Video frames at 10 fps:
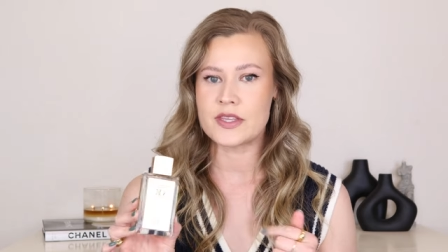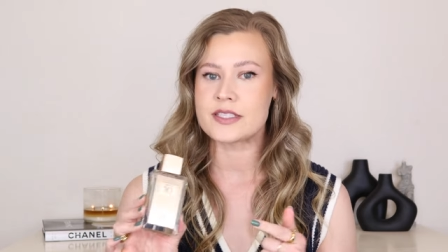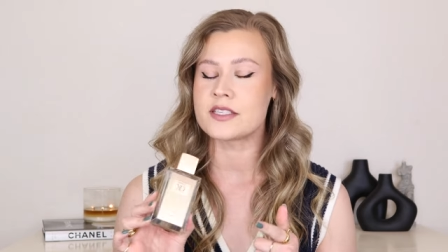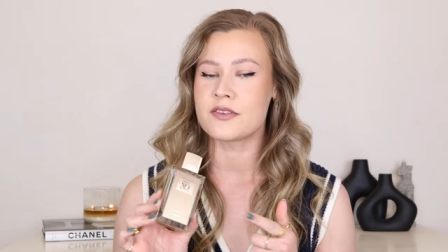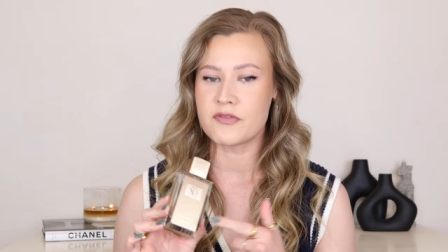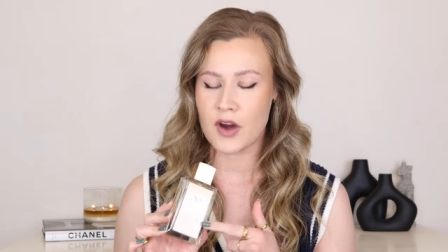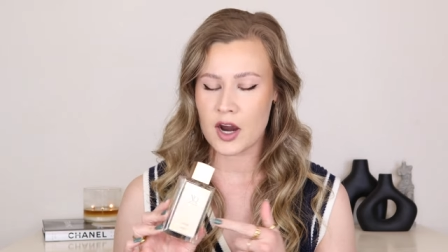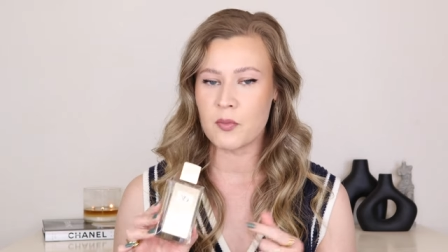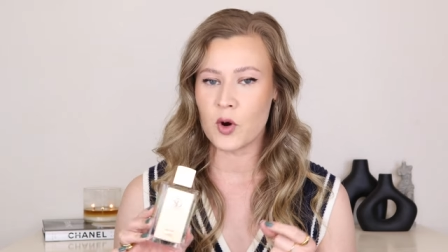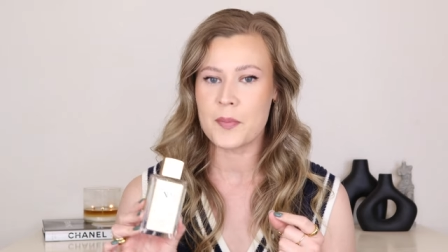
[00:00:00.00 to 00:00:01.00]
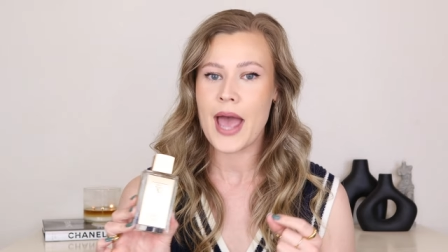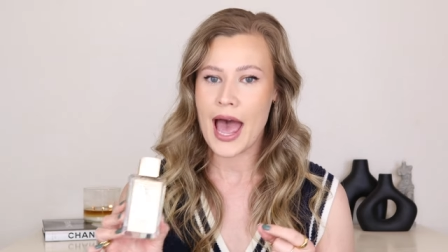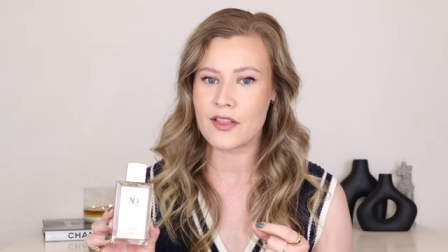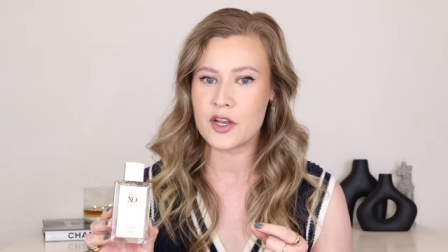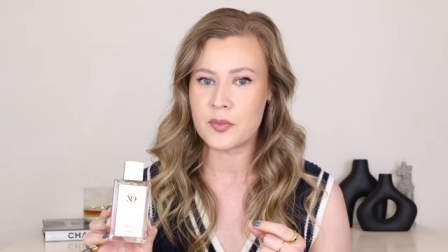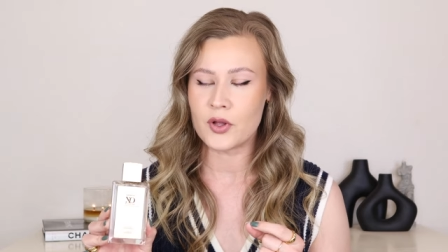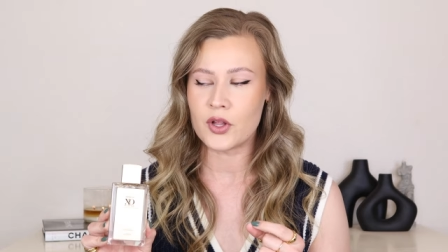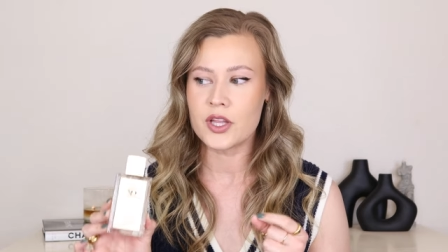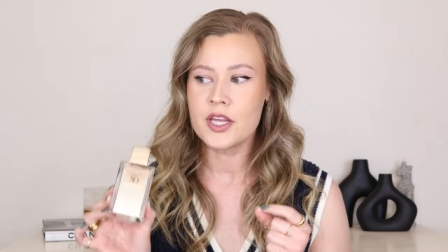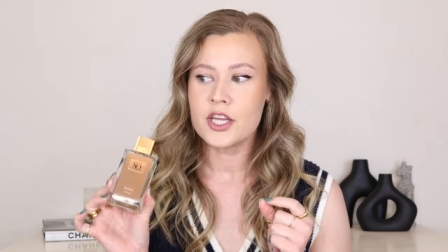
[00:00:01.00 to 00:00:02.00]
This is far more palatable.